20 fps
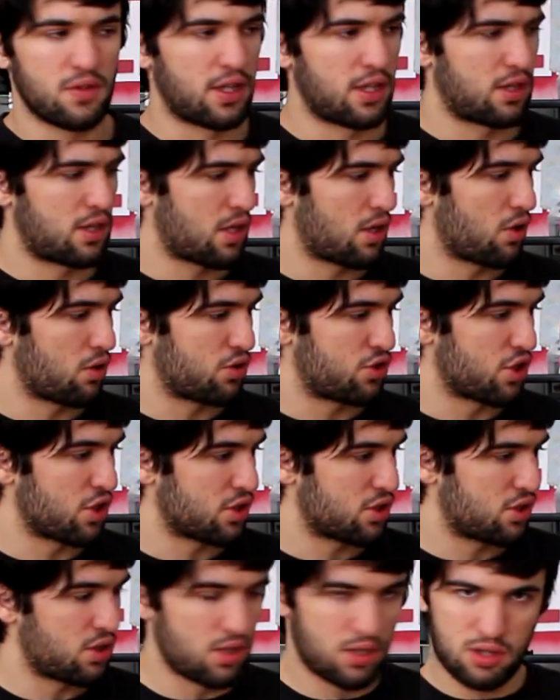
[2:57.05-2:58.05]
Like, they're
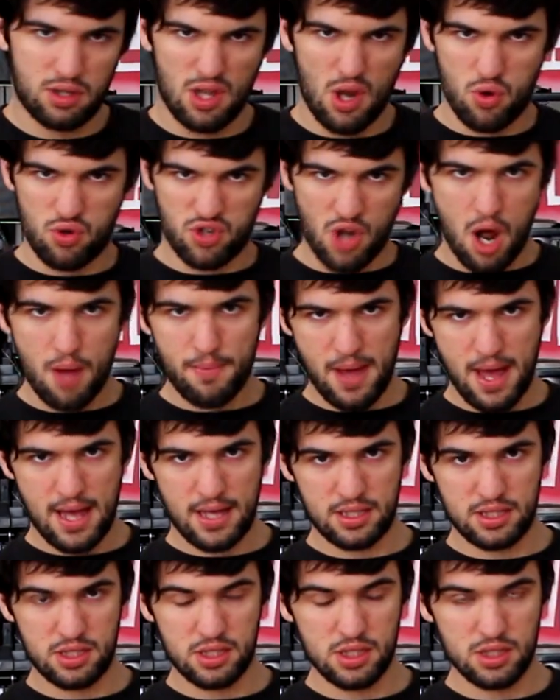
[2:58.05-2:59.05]

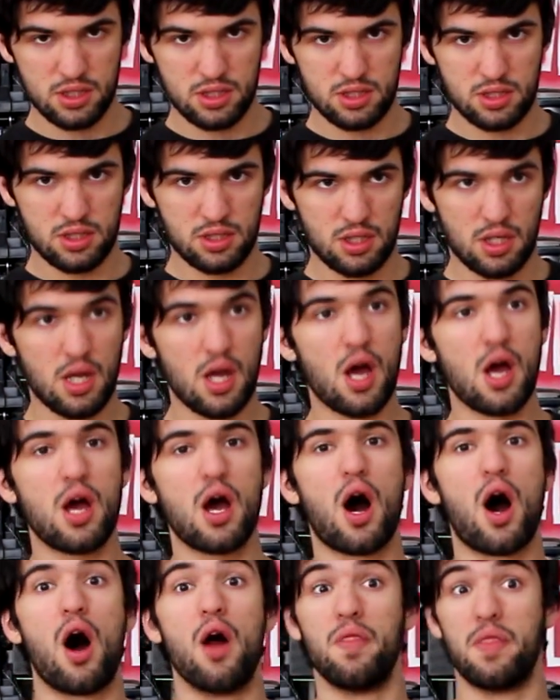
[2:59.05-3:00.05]
dumbasses.
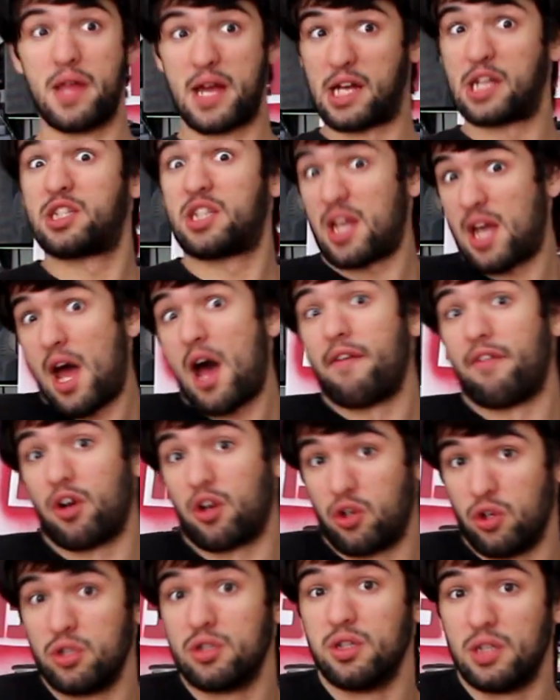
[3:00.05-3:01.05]
Unless they have a
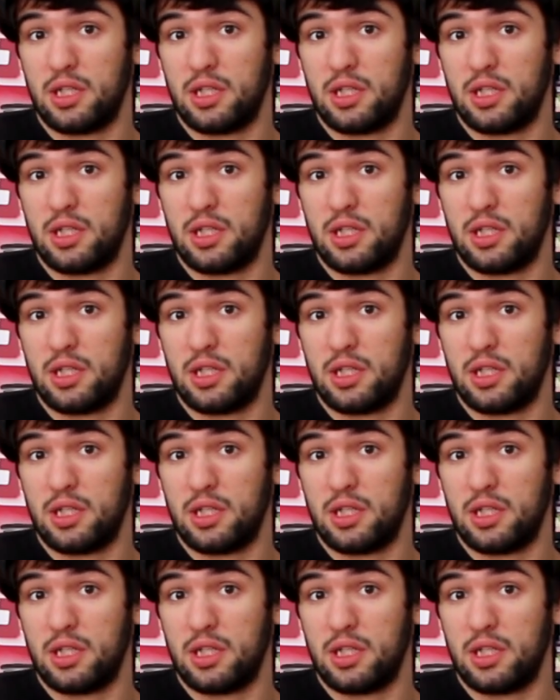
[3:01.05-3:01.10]
good